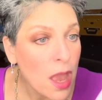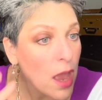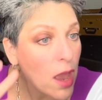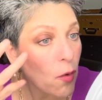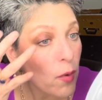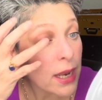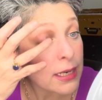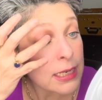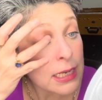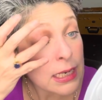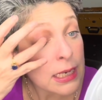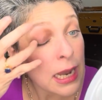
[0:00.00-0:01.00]
And what I
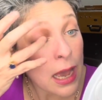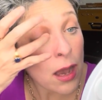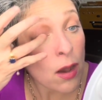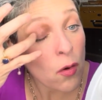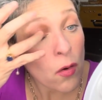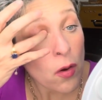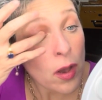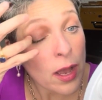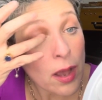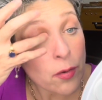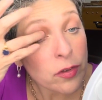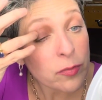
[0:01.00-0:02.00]
did now,
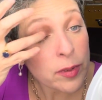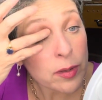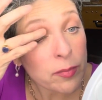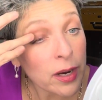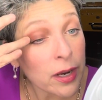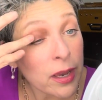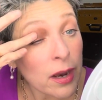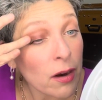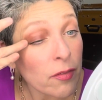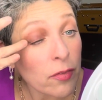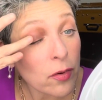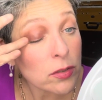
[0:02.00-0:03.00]
I was being very
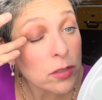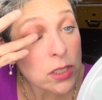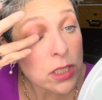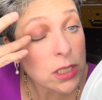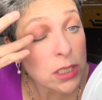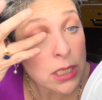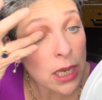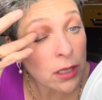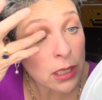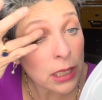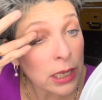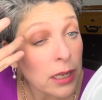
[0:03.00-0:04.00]
careful to just stay in
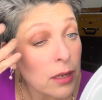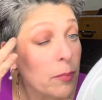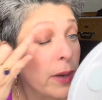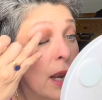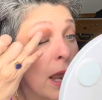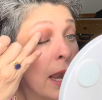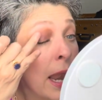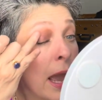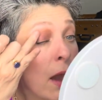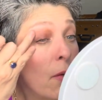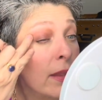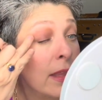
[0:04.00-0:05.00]
the lid, but
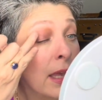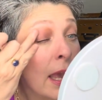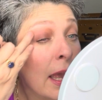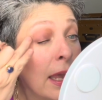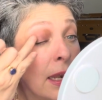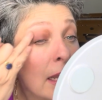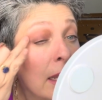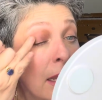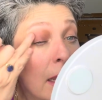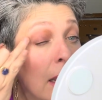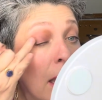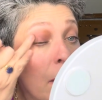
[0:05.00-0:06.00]
now at the end,
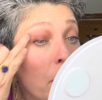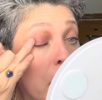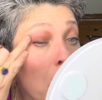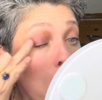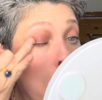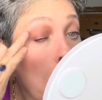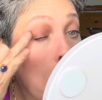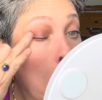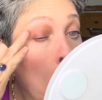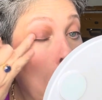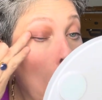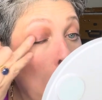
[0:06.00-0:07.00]
up here,
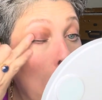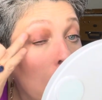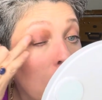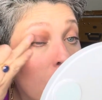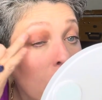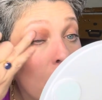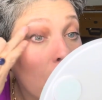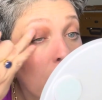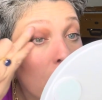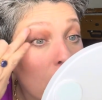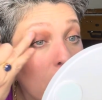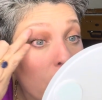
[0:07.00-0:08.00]
I'm
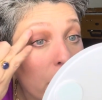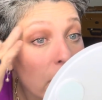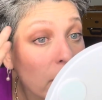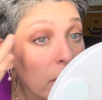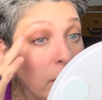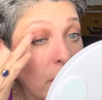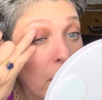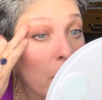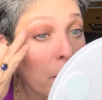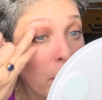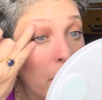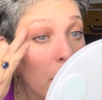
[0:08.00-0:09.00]
starting to bring
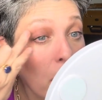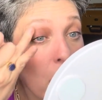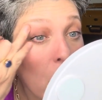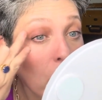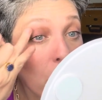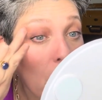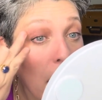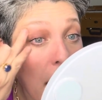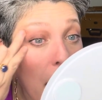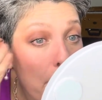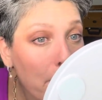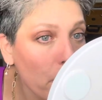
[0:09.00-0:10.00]
some color
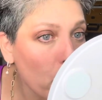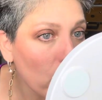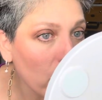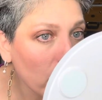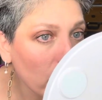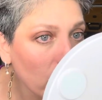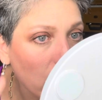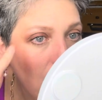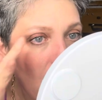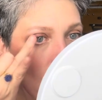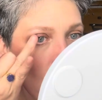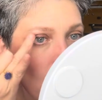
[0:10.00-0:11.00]
upwards,
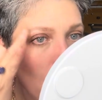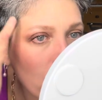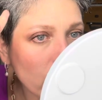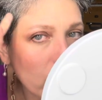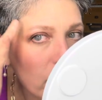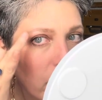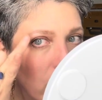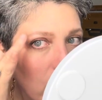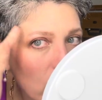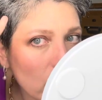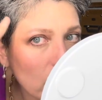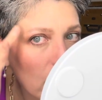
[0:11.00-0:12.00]
always in a
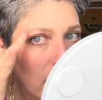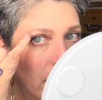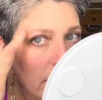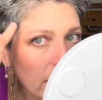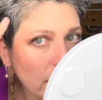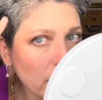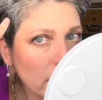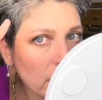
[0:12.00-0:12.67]
vertical line,